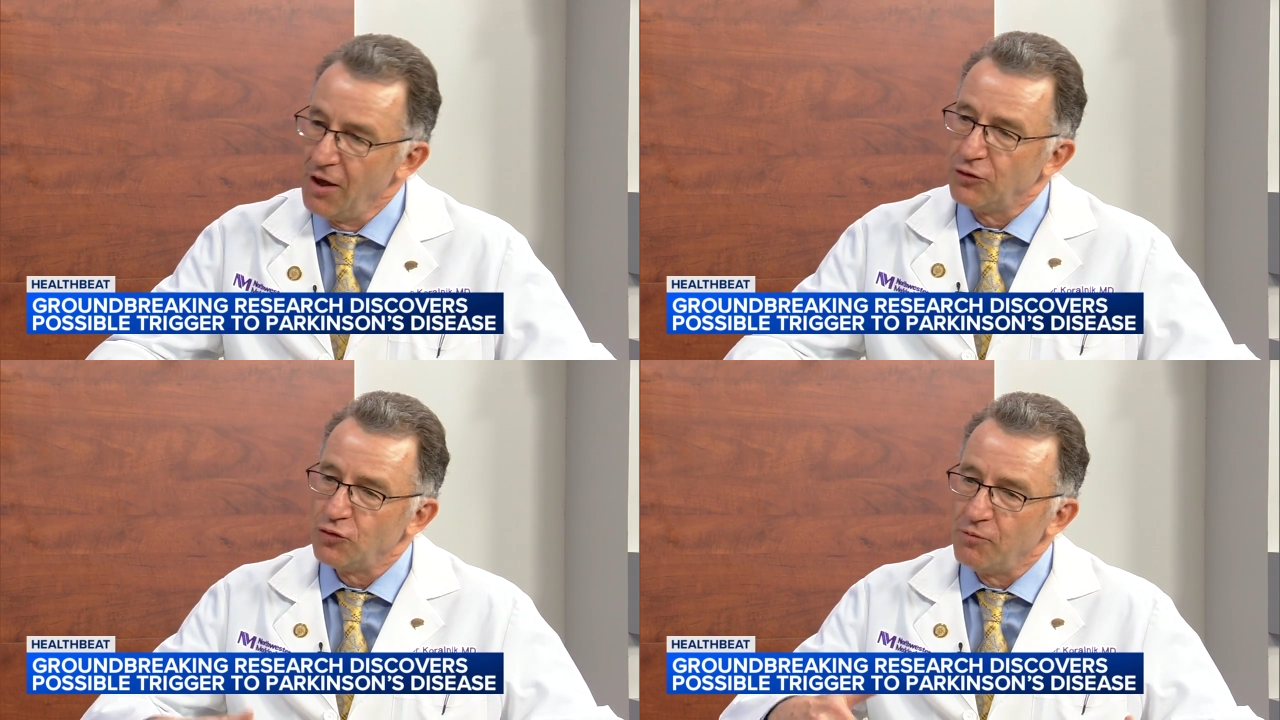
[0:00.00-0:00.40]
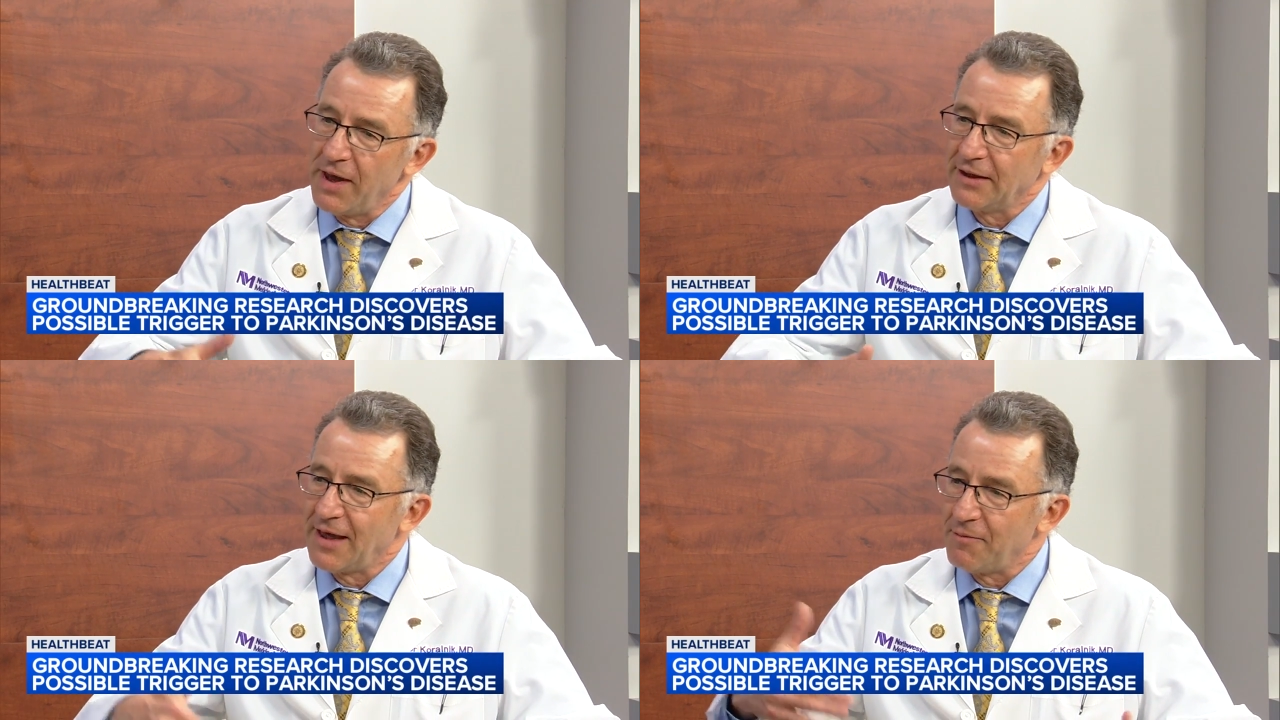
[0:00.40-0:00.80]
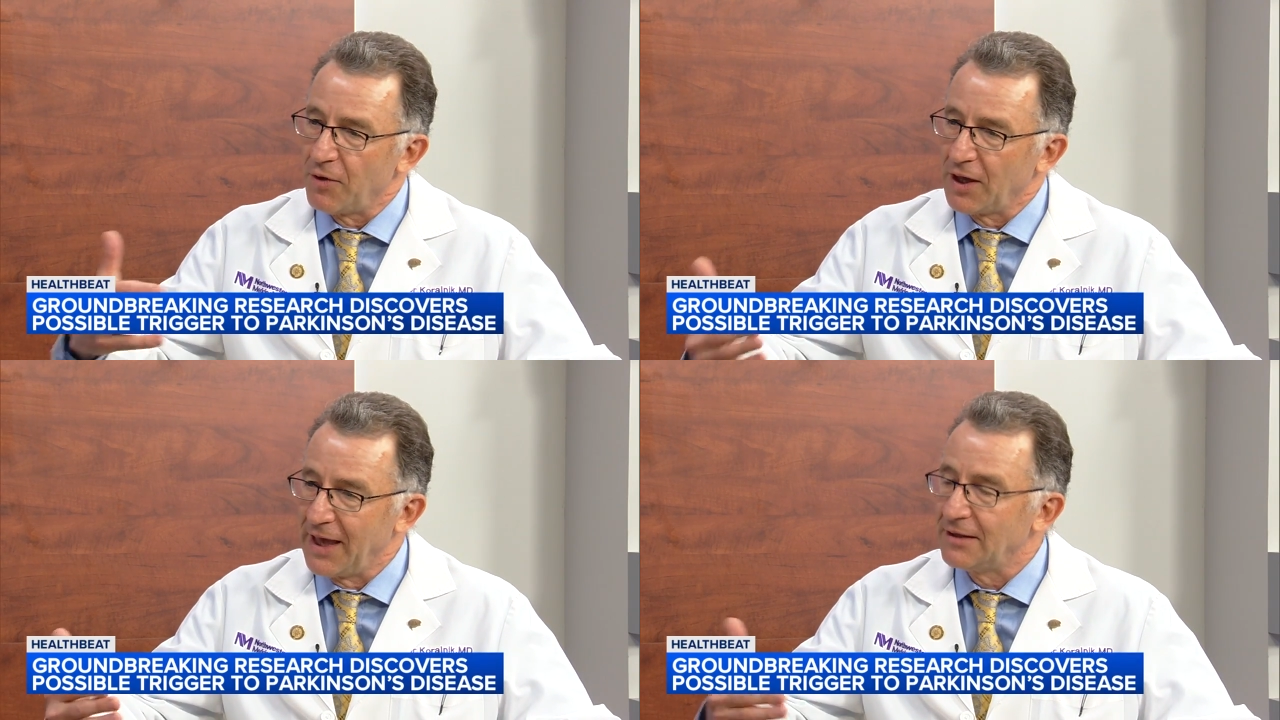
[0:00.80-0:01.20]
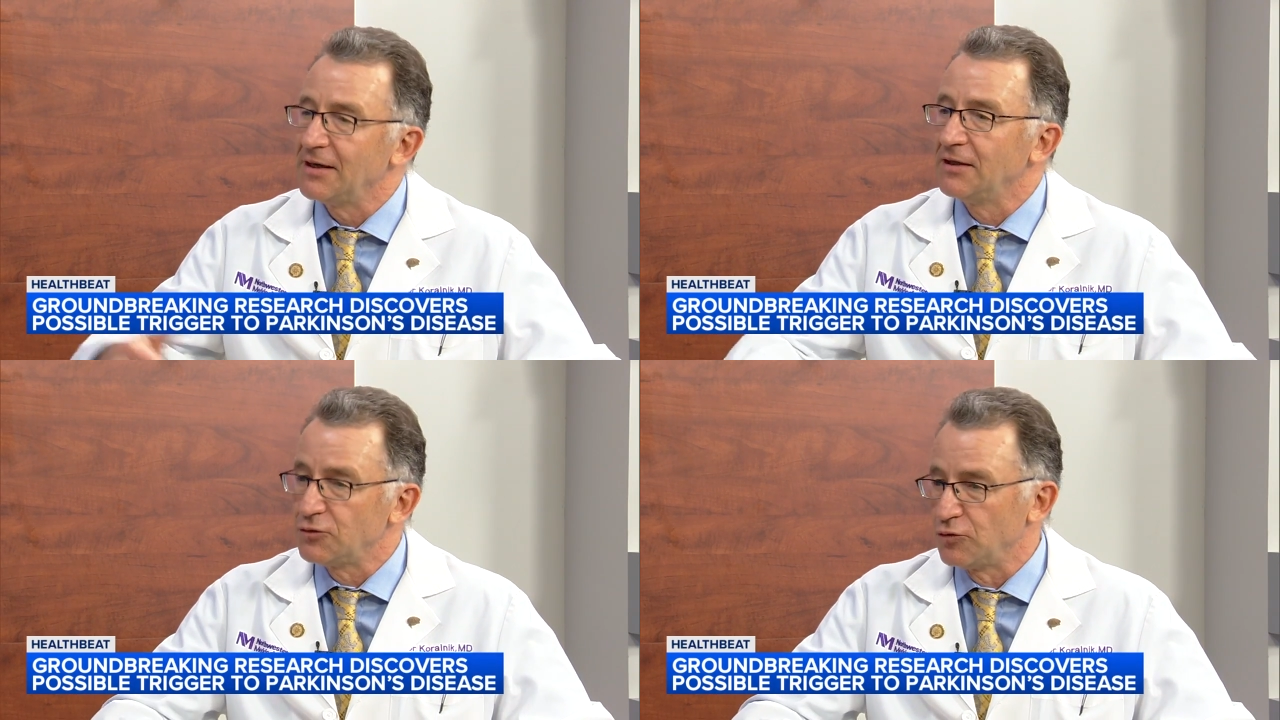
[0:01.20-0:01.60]
to make them get
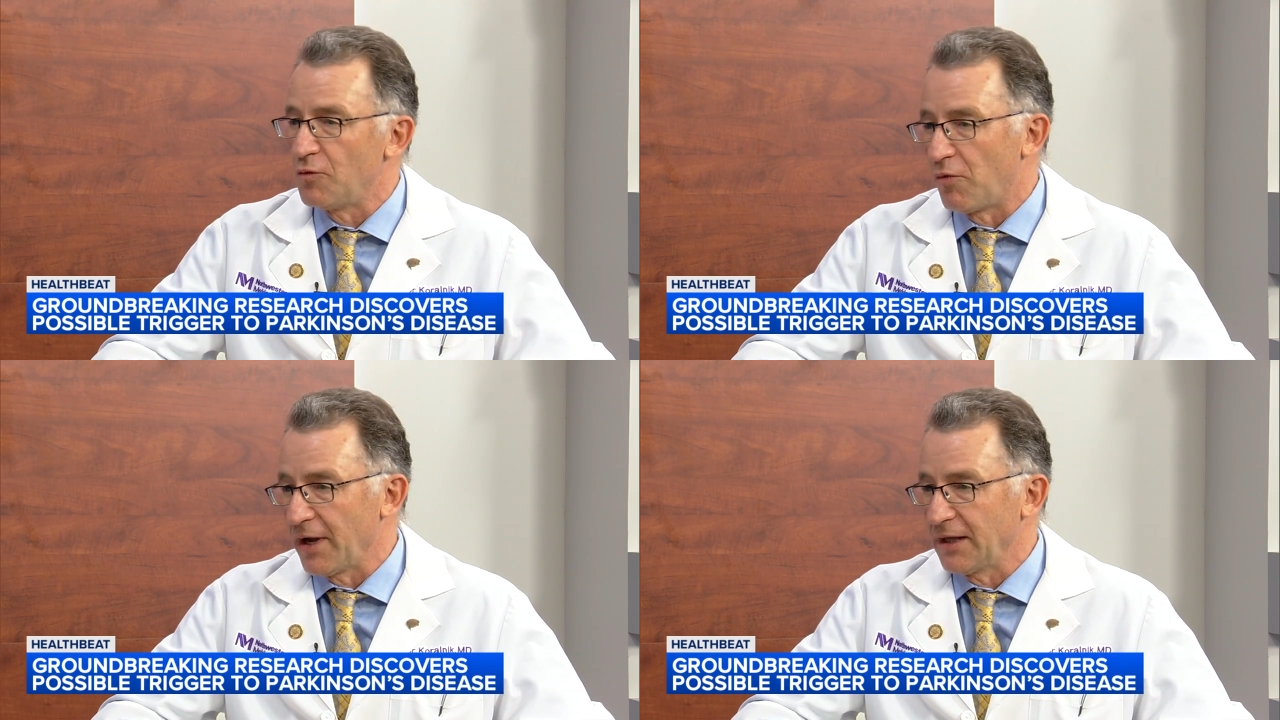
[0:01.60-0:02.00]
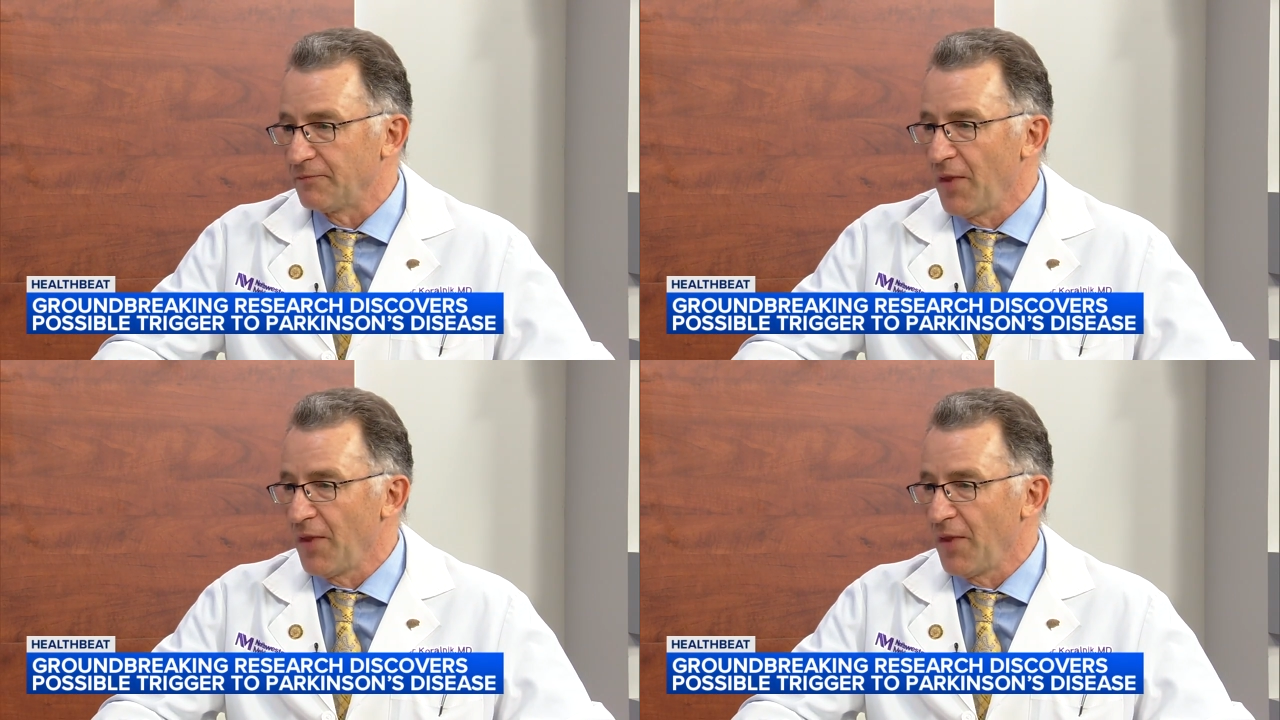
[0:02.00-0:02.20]
into the brain.